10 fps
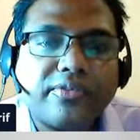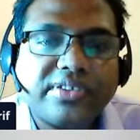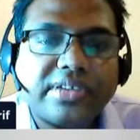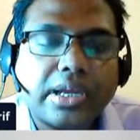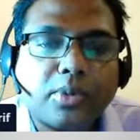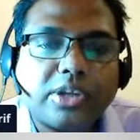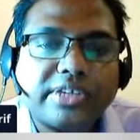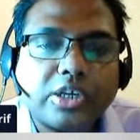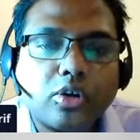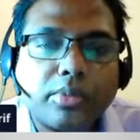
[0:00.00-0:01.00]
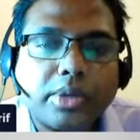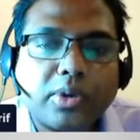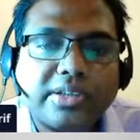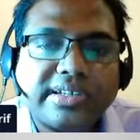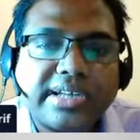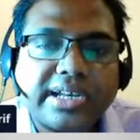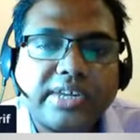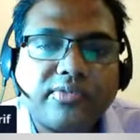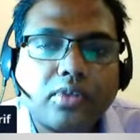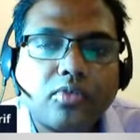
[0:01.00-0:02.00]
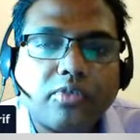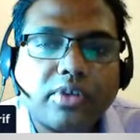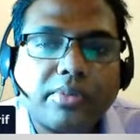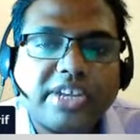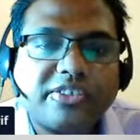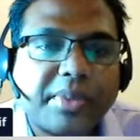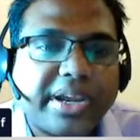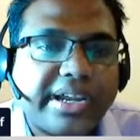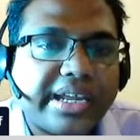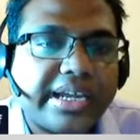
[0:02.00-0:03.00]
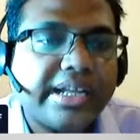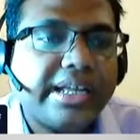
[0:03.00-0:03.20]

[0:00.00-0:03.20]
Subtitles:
Fiscal policy, economic policy that involve government spending